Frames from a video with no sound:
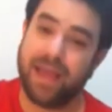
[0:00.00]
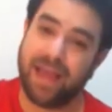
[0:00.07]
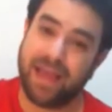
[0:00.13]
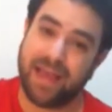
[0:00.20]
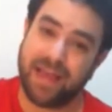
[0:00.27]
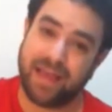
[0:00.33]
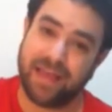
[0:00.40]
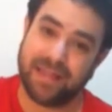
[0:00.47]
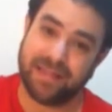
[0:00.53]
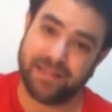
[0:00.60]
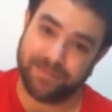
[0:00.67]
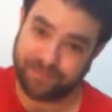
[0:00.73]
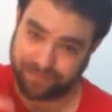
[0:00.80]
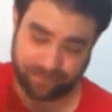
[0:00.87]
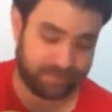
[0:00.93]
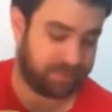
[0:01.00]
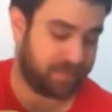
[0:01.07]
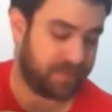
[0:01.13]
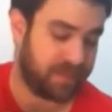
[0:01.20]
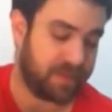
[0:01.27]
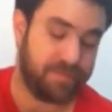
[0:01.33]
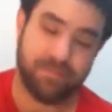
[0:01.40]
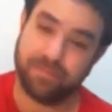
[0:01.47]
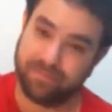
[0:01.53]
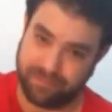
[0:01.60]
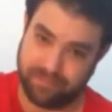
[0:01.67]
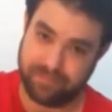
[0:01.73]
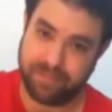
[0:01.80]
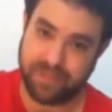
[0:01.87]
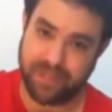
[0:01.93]
and
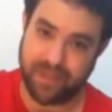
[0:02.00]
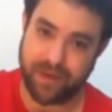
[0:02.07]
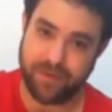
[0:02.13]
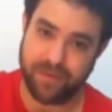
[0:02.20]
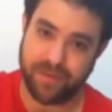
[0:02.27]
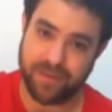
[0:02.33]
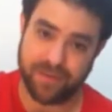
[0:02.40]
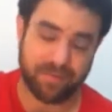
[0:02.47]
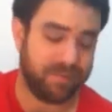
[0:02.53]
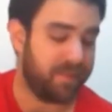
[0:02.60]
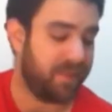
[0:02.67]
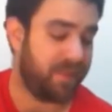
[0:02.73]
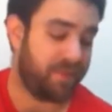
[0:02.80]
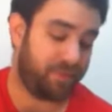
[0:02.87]
below them,